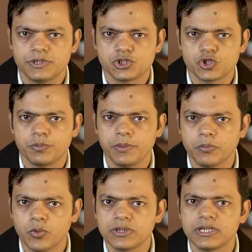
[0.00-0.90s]
should be
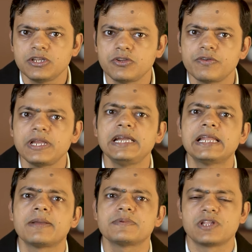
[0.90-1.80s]
more than three
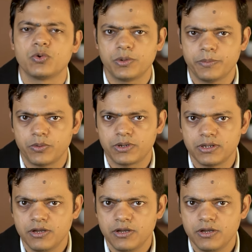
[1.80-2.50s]
times the loan amount.